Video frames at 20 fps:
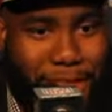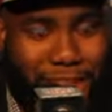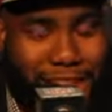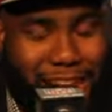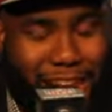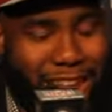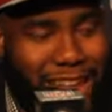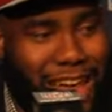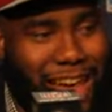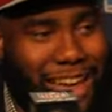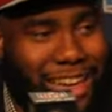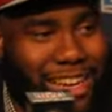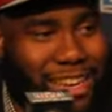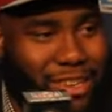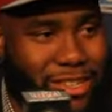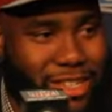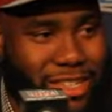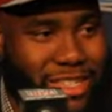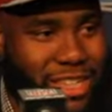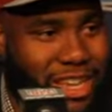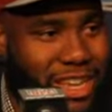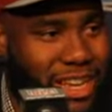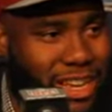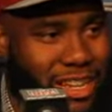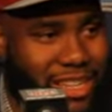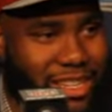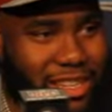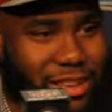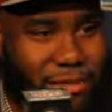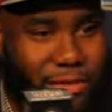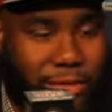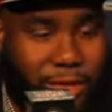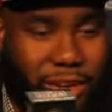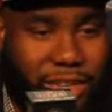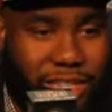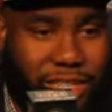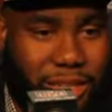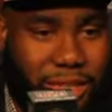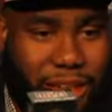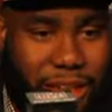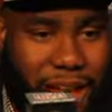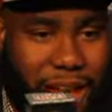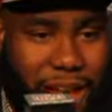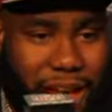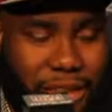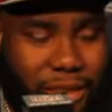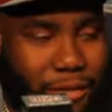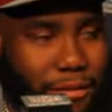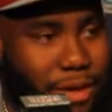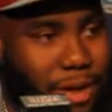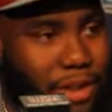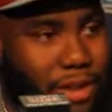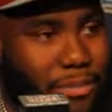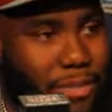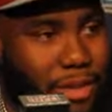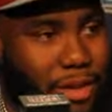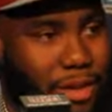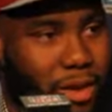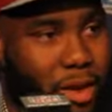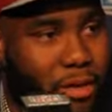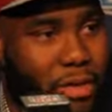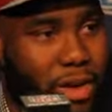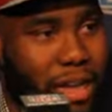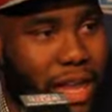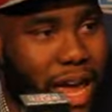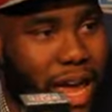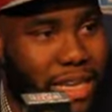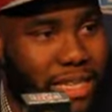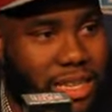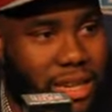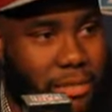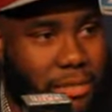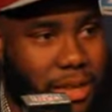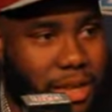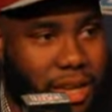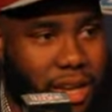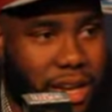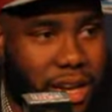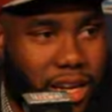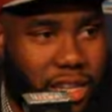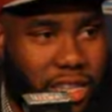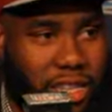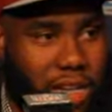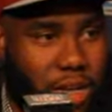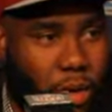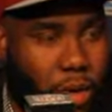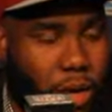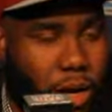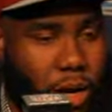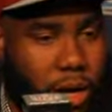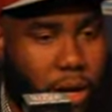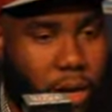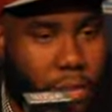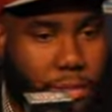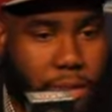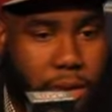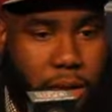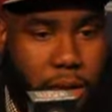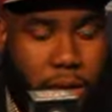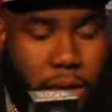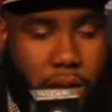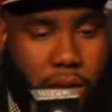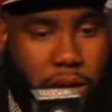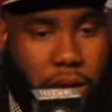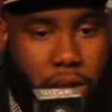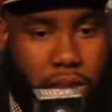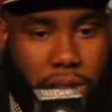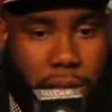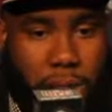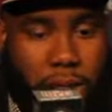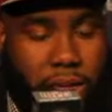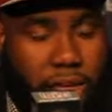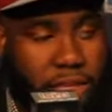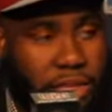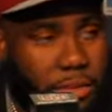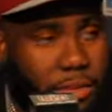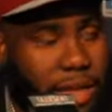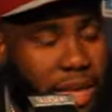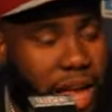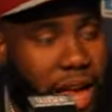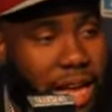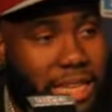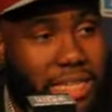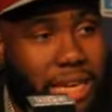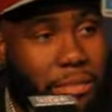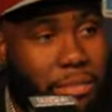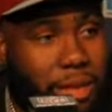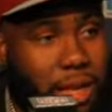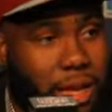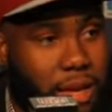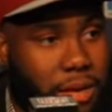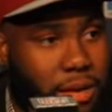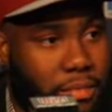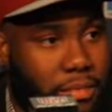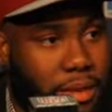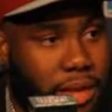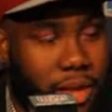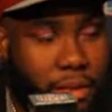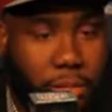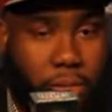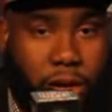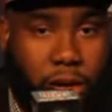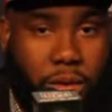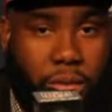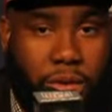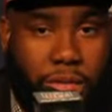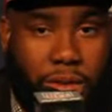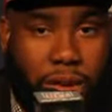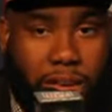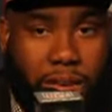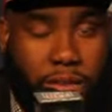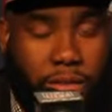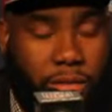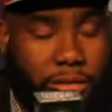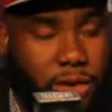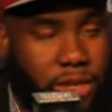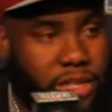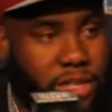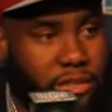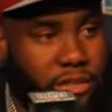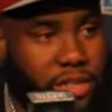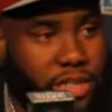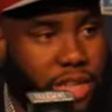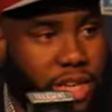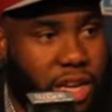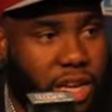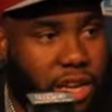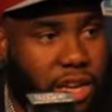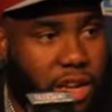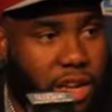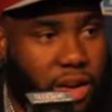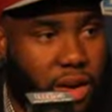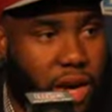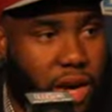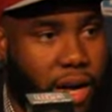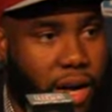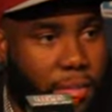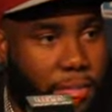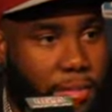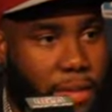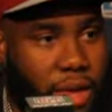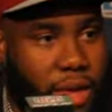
a lot, you know, just the friendships that I developed over the last couple of years. You know, some of the guys I played ball with at University of Virginia. You know,